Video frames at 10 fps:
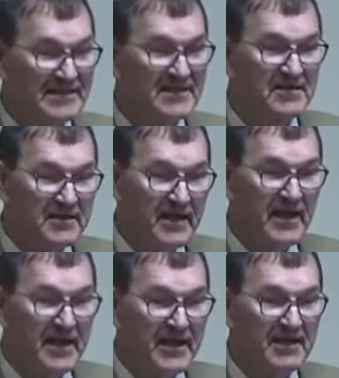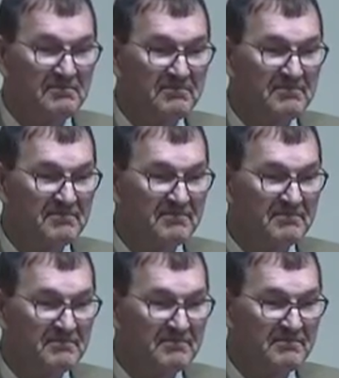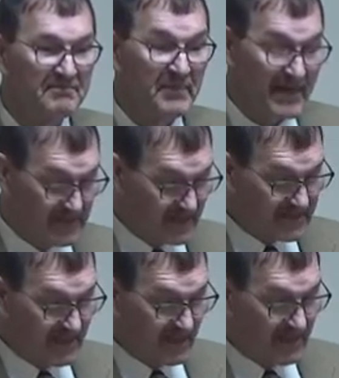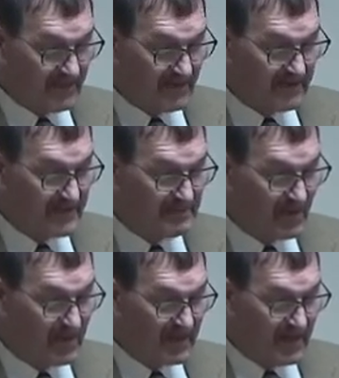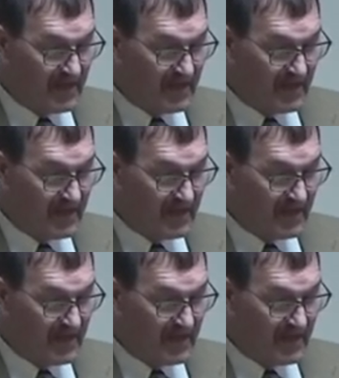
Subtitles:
yeah, I am. But he's going to say later on in this book